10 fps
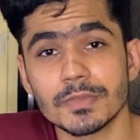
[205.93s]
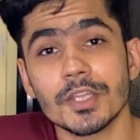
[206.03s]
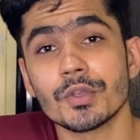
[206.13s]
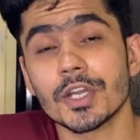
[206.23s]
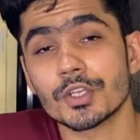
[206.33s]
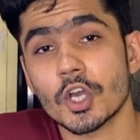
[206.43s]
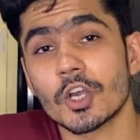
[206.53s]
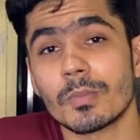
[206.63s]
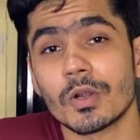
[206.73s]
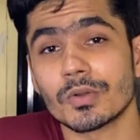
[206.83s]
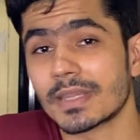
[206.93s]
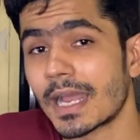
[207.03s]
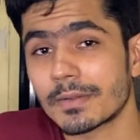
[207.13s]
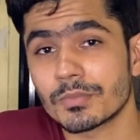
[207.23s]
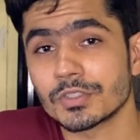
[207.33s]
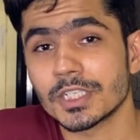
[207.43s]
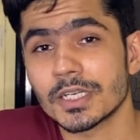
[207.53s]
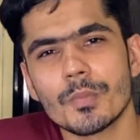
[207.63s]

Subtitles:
then you can talk about that project.